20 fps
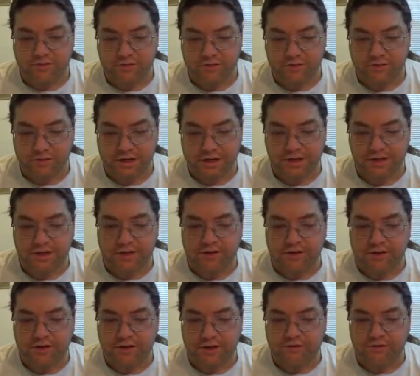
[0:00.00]
One's a mini
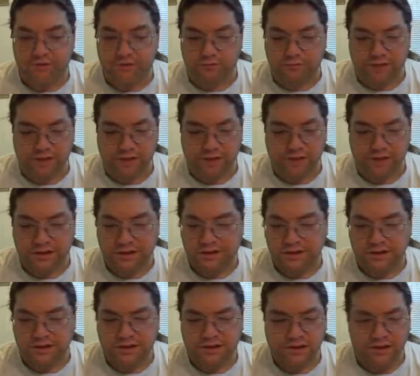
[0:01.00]
stereo headphone plug.
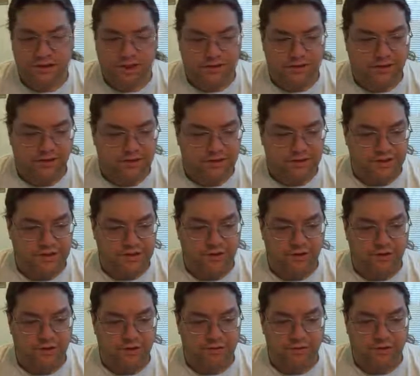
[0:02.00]
The other is a
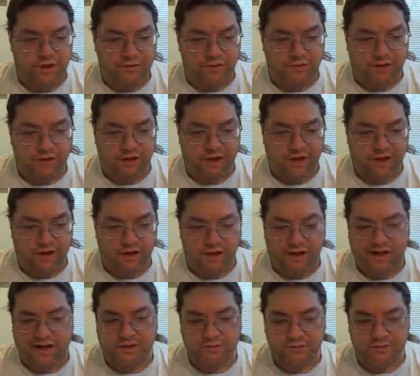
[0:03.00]
stereo mini plug
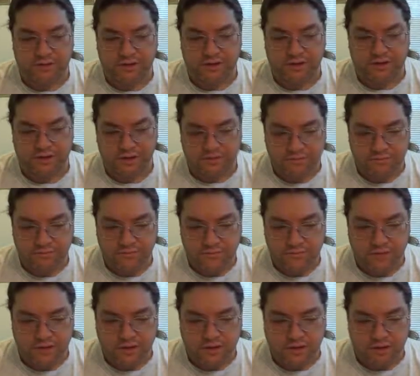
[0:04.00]
analog output,
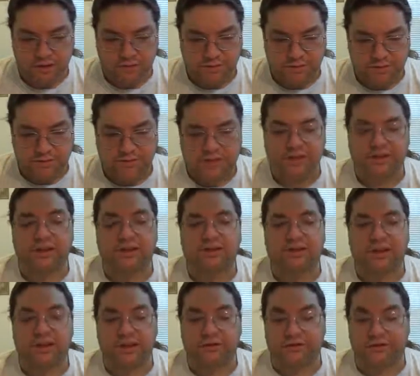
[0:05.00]
specifically
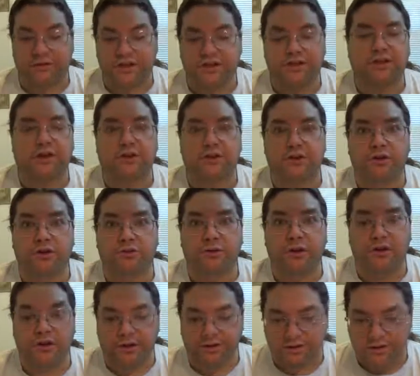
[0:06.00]
designed for listening on your home
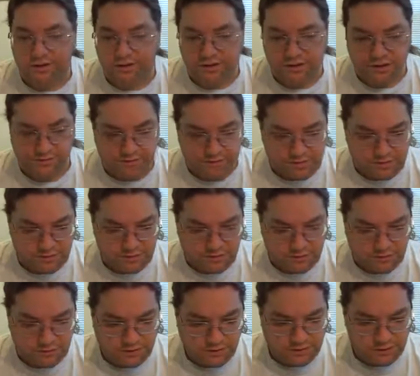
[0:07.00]
audio system.
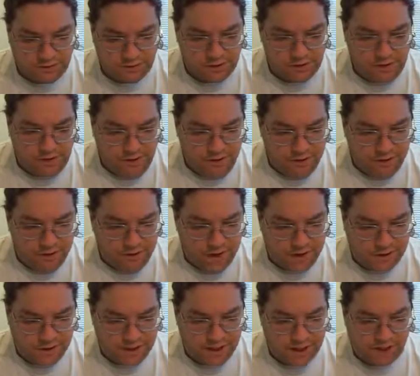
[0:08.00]

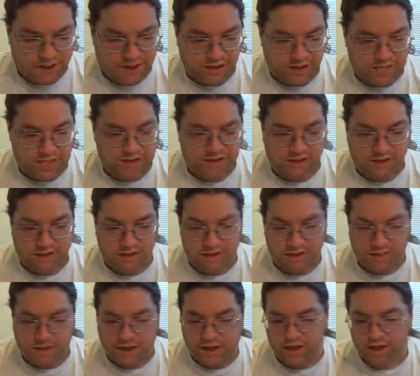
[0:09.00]
And right now it comes in yellow
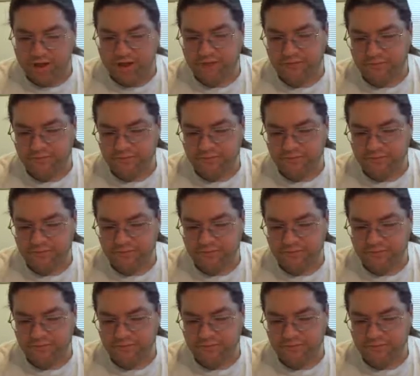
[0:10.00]
and black.